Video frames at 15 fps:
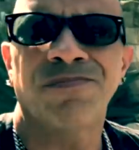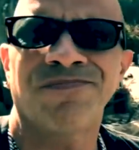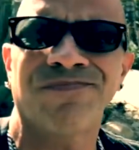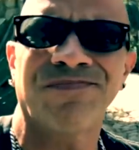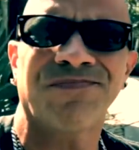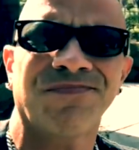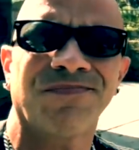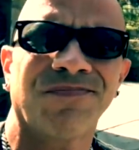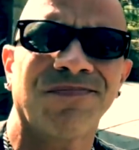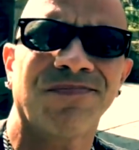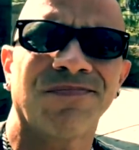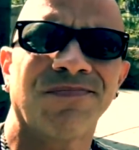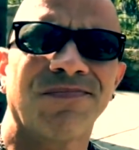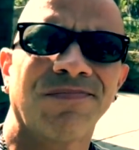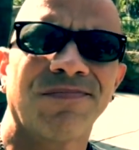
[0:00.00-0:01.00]

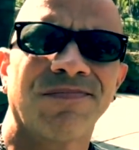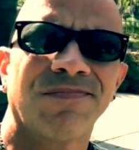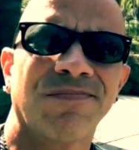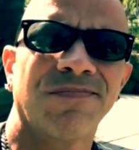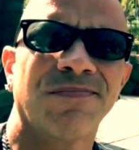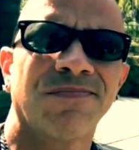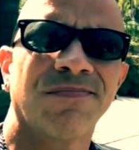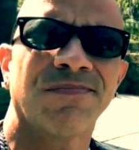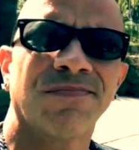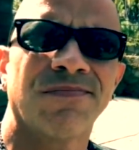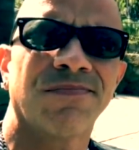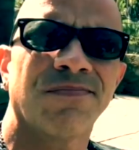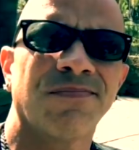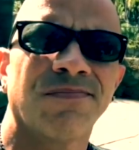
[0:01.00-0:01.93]
Nobody speaks.